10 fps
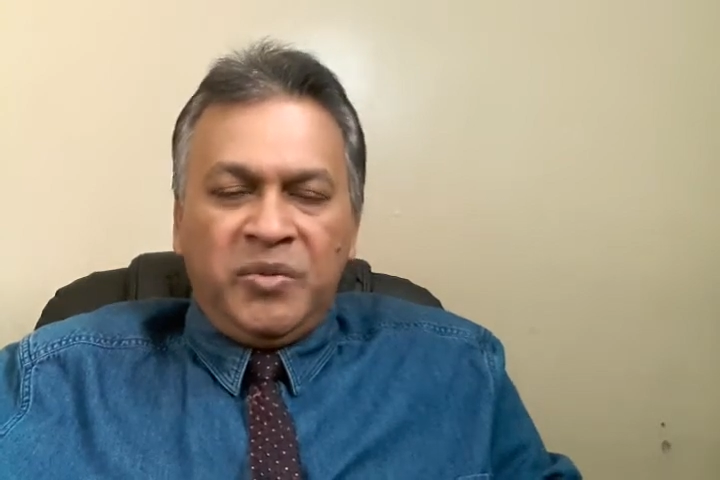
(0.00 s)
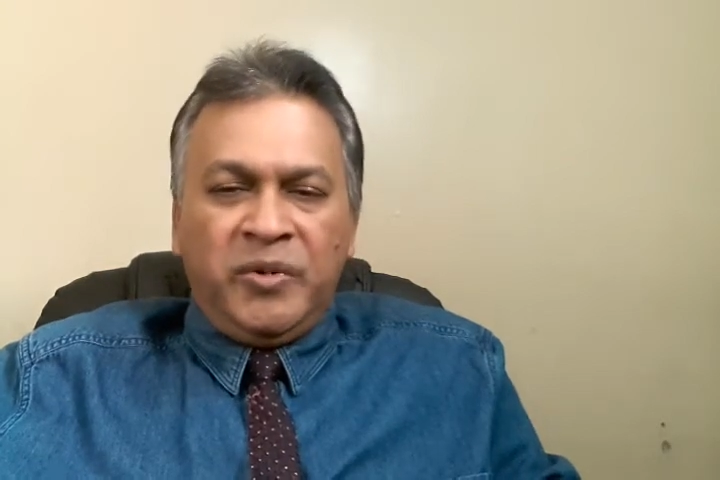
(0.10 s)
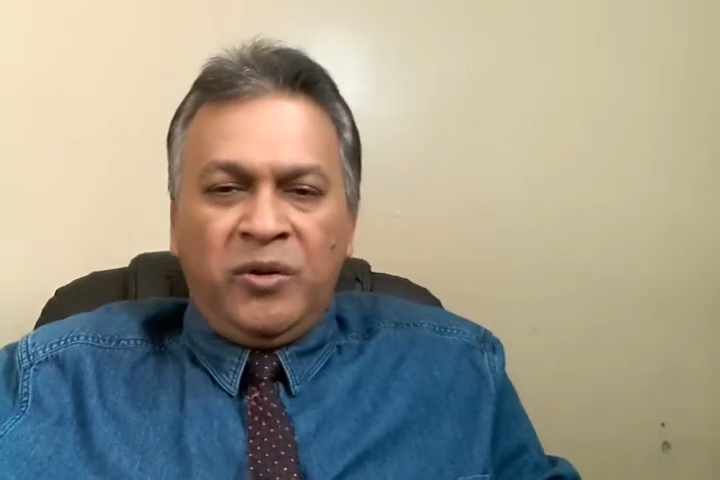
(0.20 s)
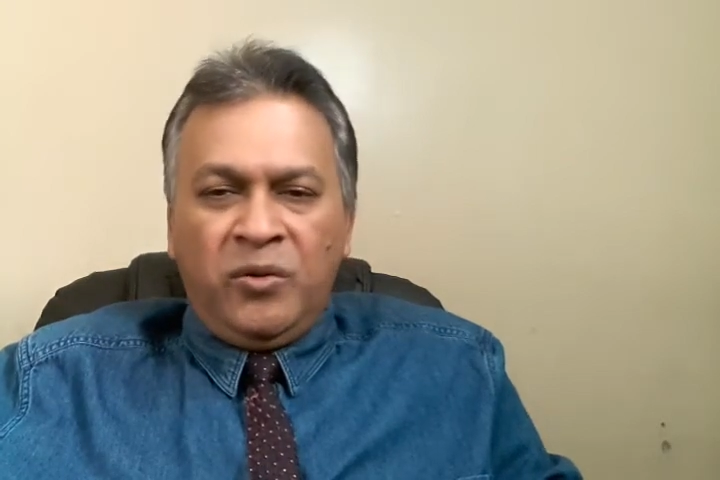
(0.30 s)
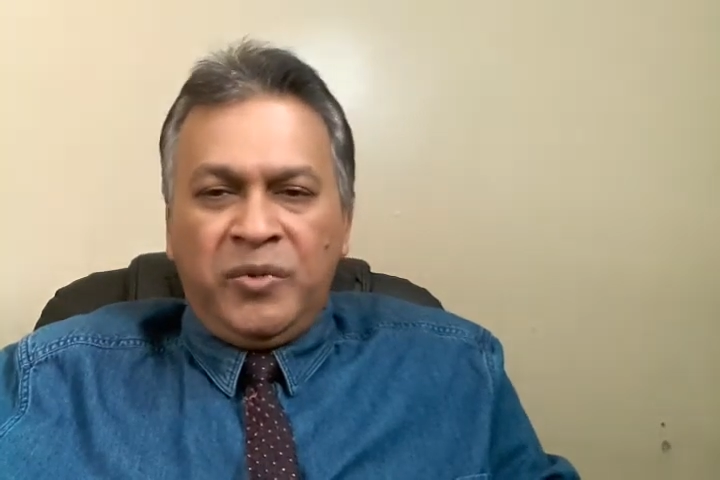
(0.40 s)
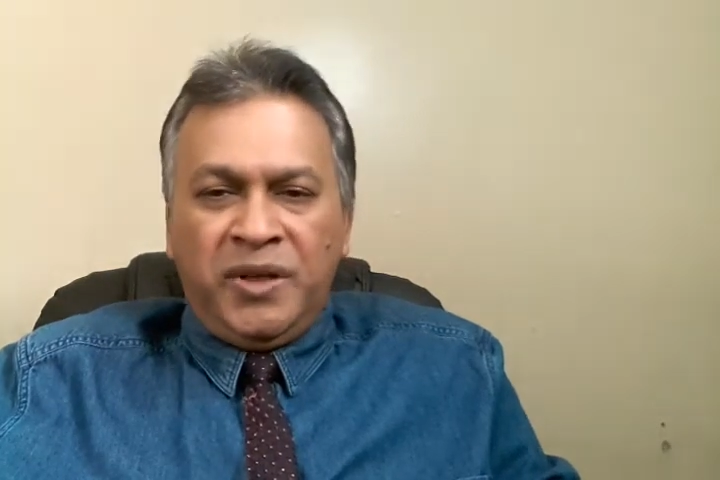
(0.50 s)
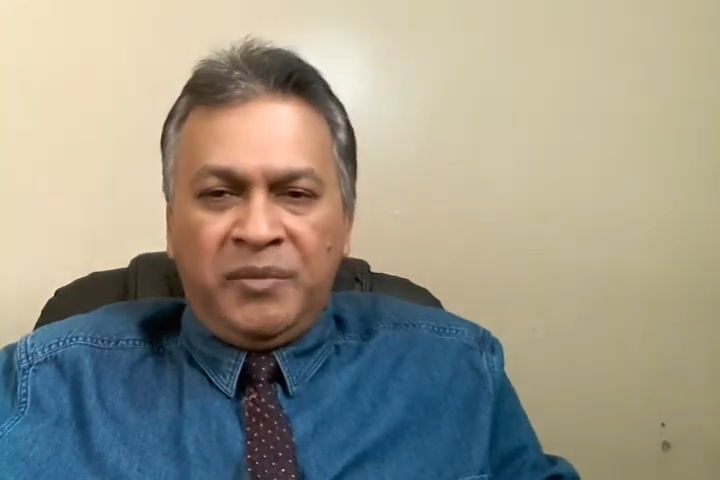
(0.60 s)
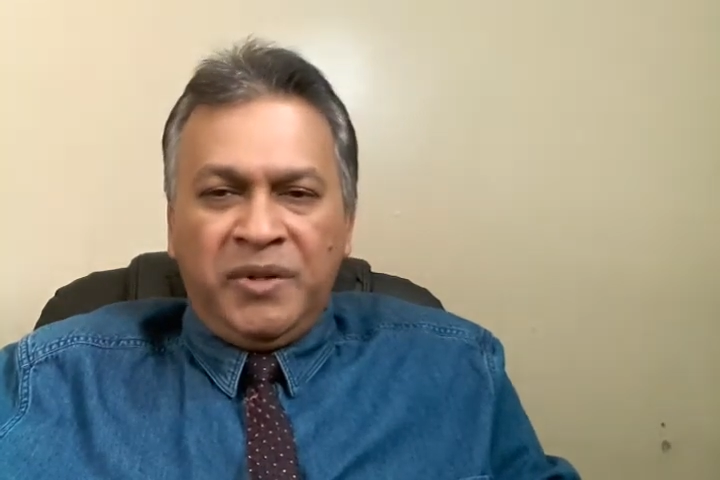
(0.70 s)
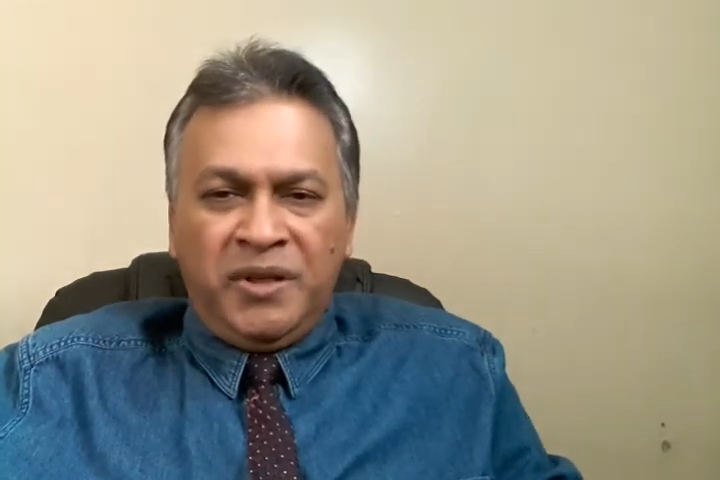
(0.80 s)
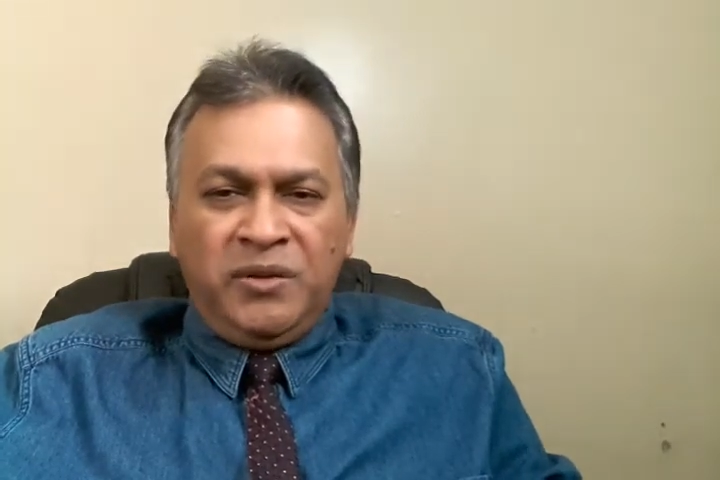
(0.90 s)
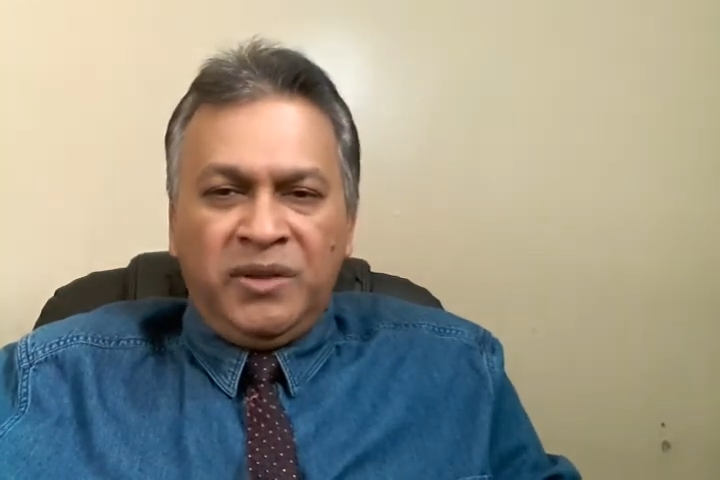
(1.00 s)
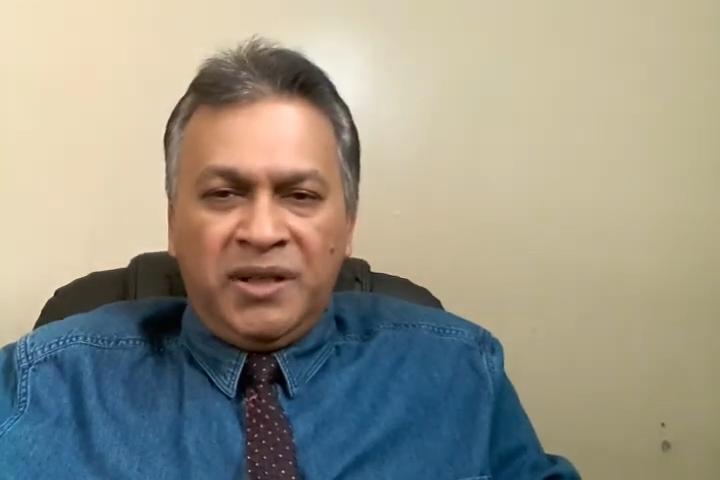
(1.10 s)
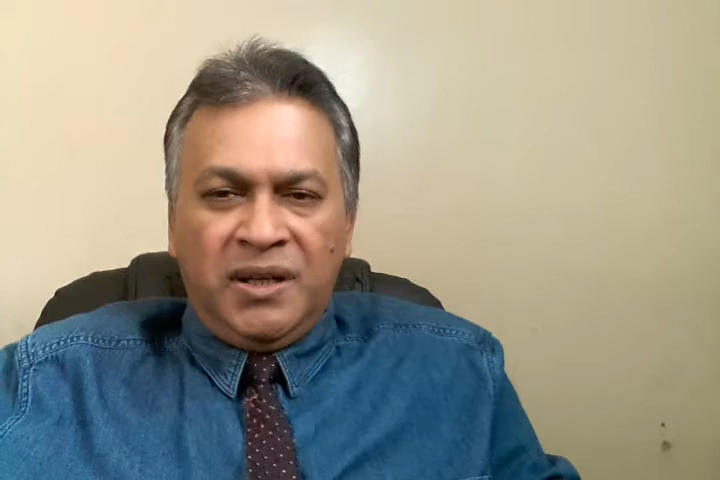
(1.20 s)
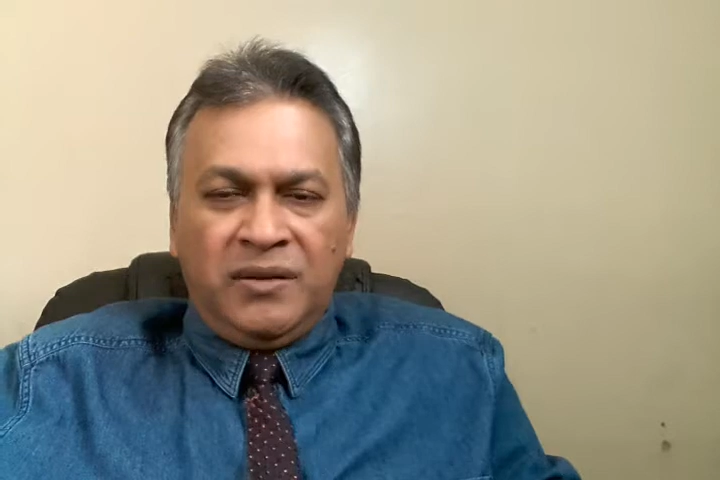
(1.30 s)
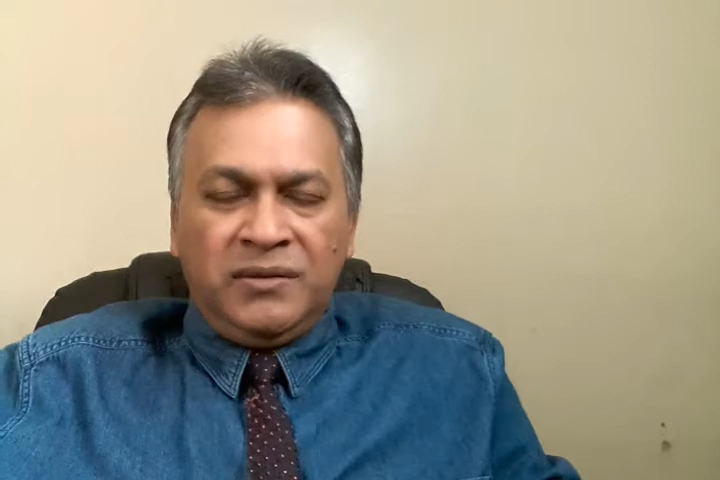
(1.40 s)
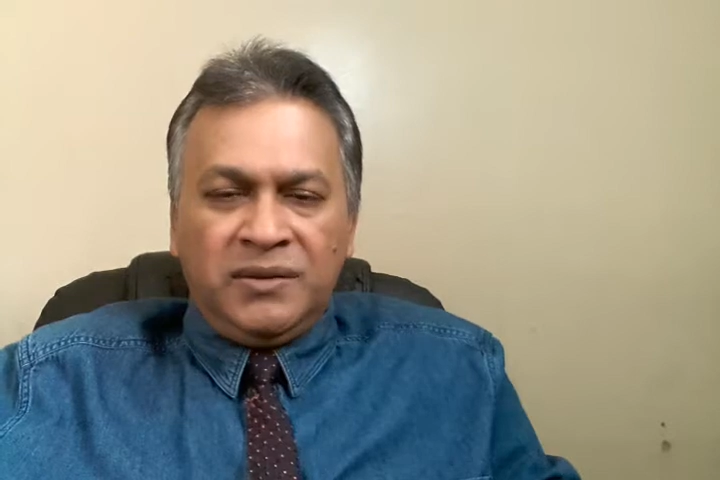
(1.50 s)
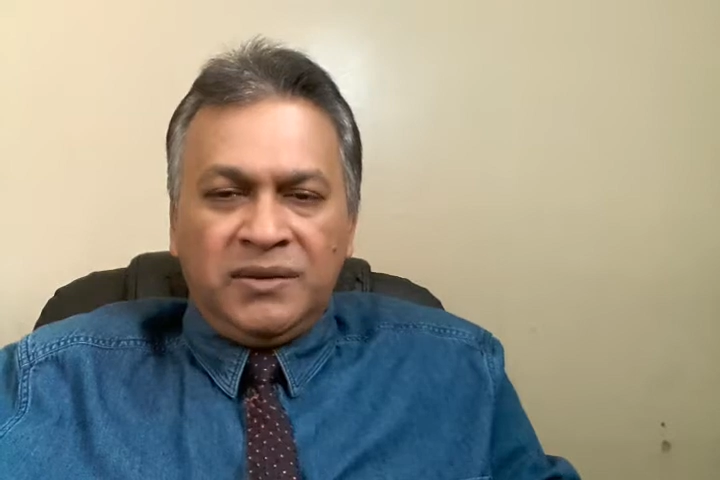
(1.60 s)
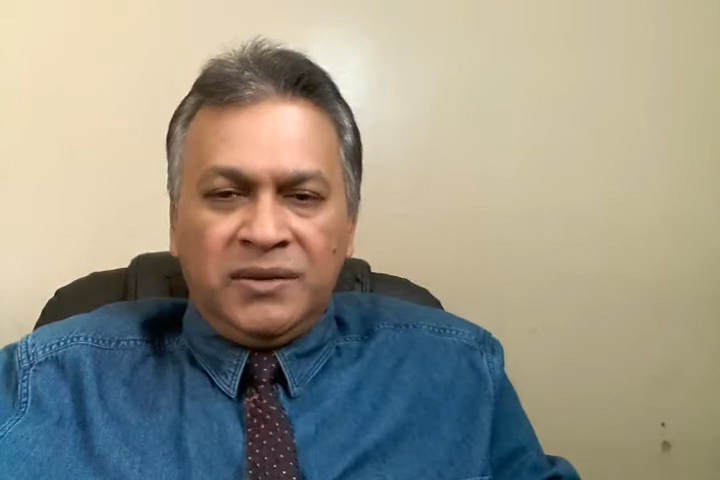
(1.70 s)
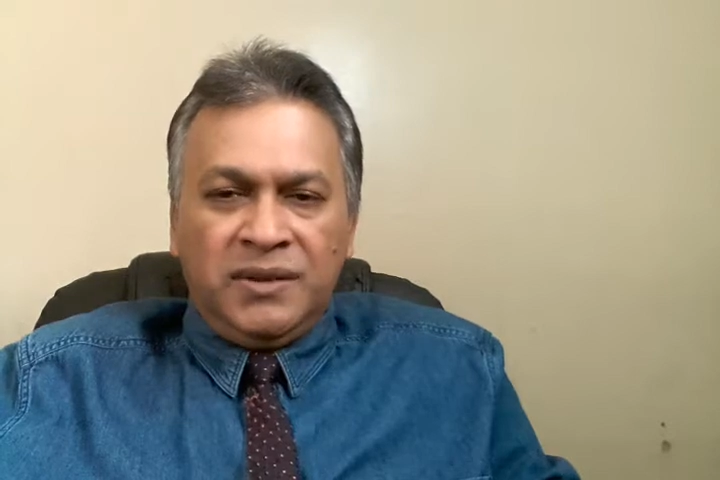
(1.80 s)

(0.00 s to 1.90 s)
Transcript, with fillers: people open up a new account